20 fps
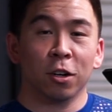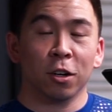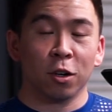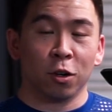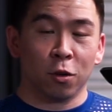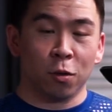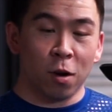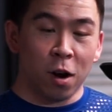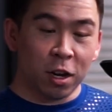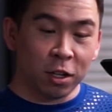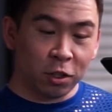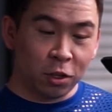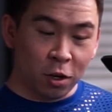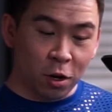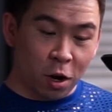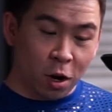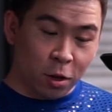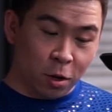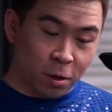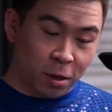You're going to cross
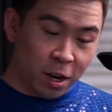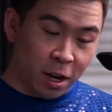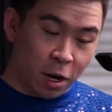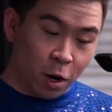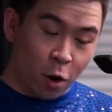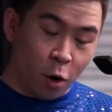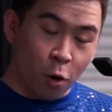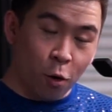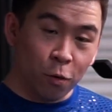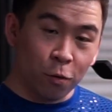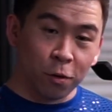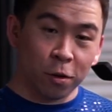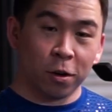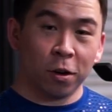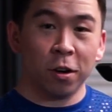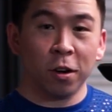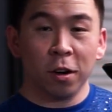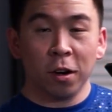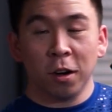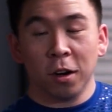your other leg
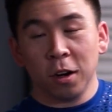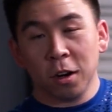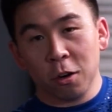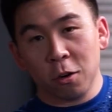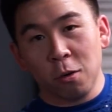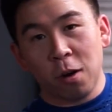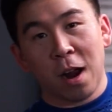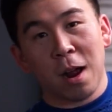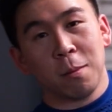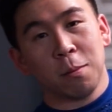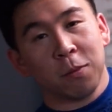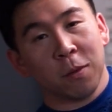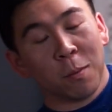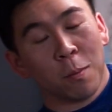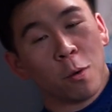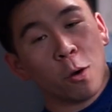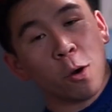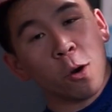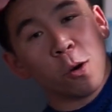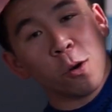over, grab
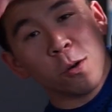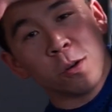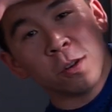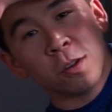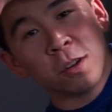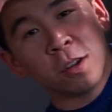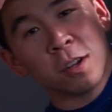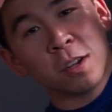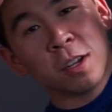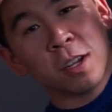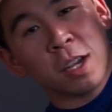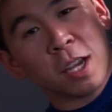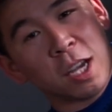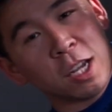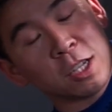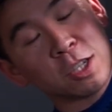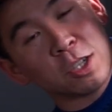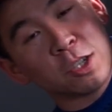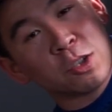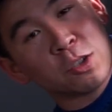the pole,
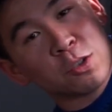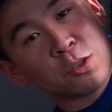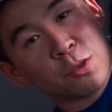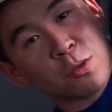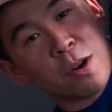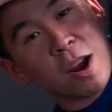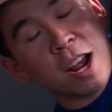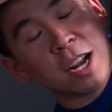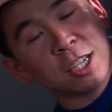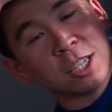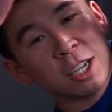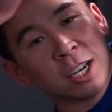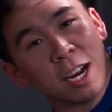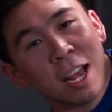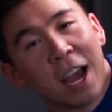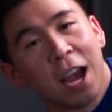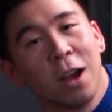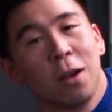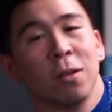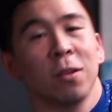and just stretch it
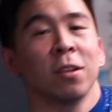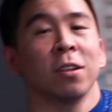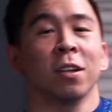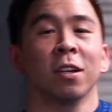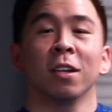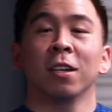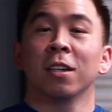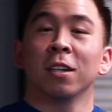out.